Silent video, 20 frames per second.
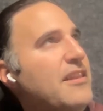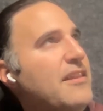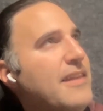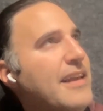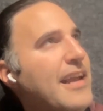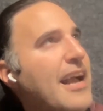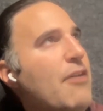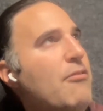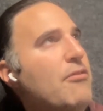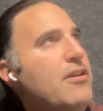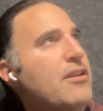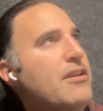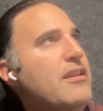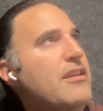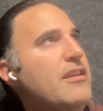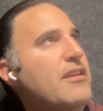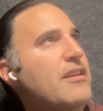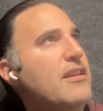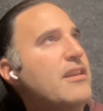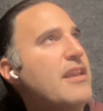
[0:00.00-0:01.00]
thing I would
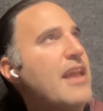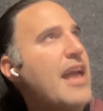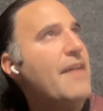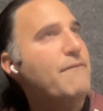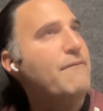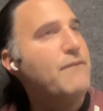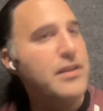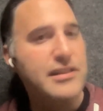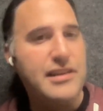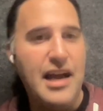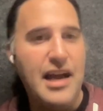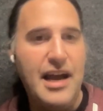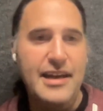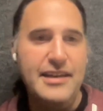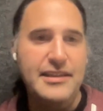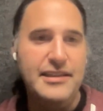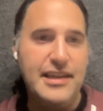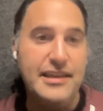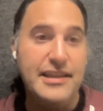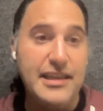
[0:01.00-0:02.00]

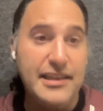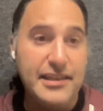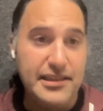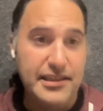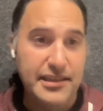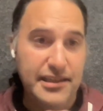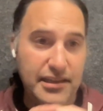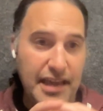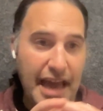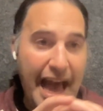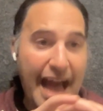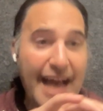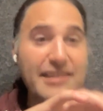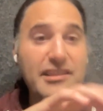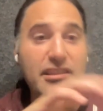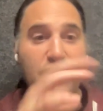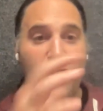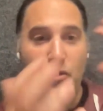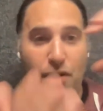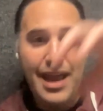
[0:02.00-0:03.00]
emphasize that this
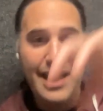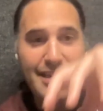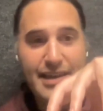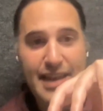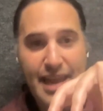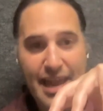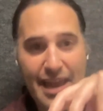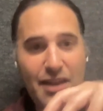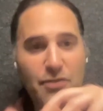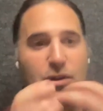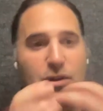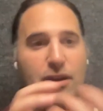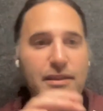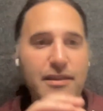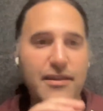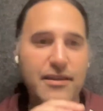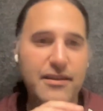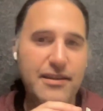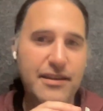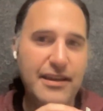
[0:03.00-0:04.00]
has to go hand in hand with
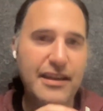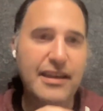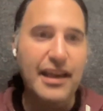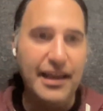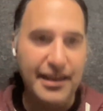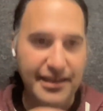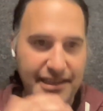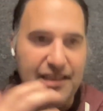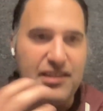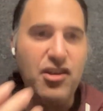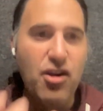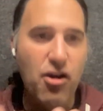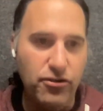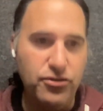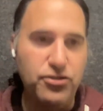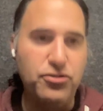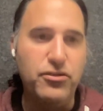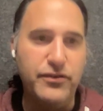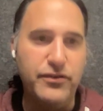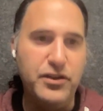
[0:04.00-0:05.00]
is this
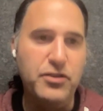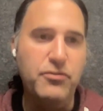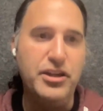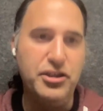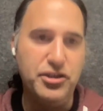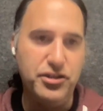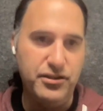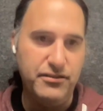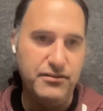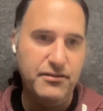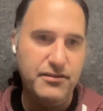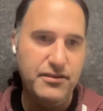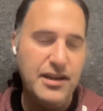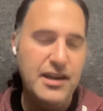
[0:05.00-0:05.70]
culture of iteration.